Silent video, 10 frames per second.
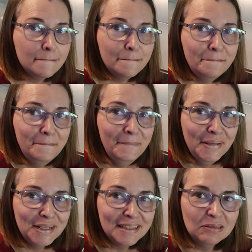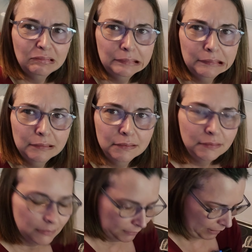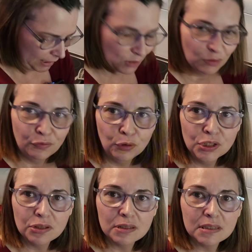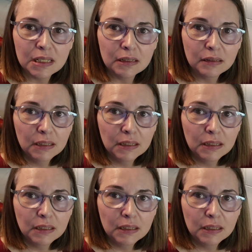At least it will fall into the sink.